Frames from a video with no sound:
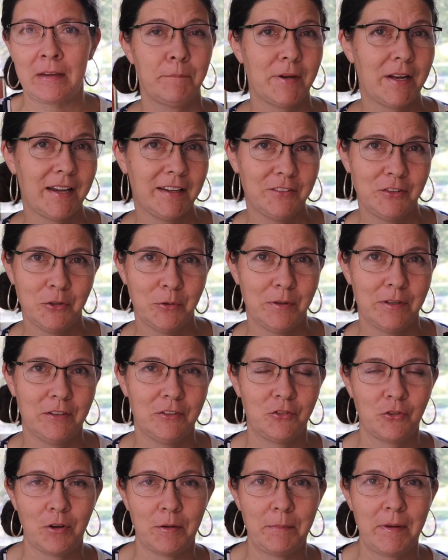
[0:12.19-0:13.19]
But I do
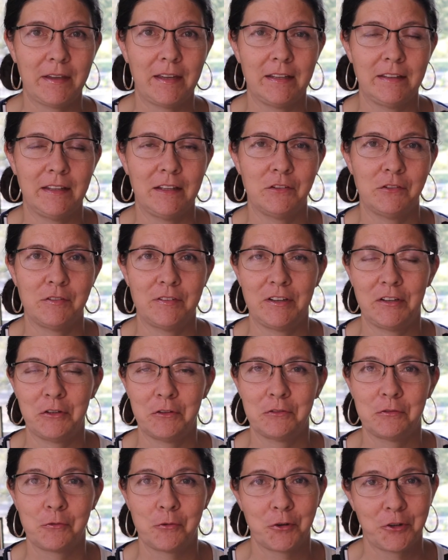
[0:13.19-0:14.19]
enjoy making these
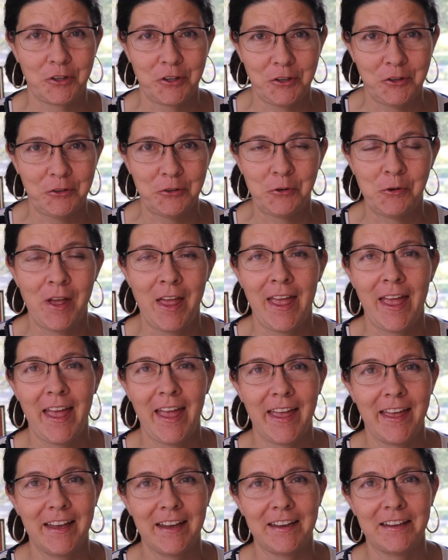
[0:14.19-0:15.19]
videos for you,
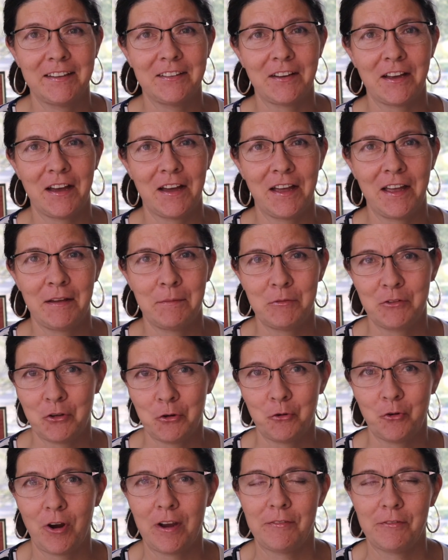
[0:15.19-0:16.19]
and I am
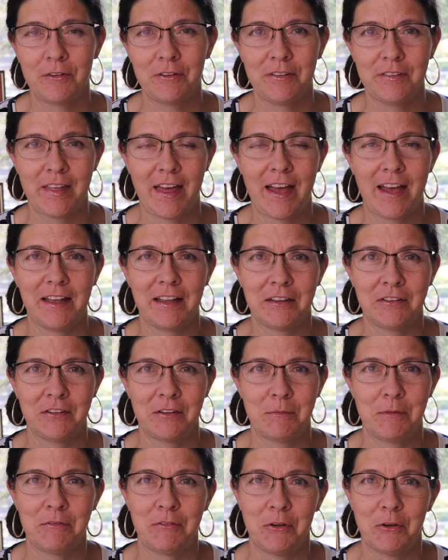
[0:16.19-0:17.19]
so grateful that
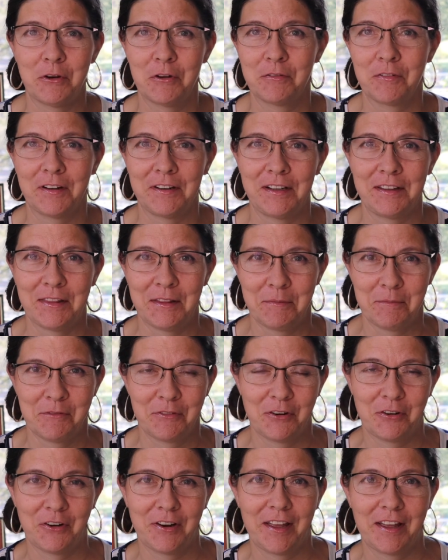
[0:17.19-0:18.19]
some of you are finding them
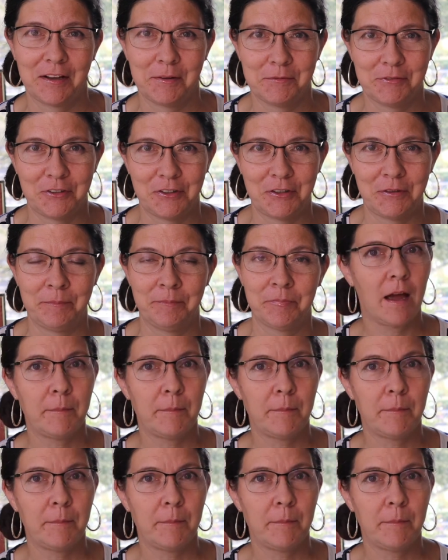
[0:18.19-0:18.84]
very helpful.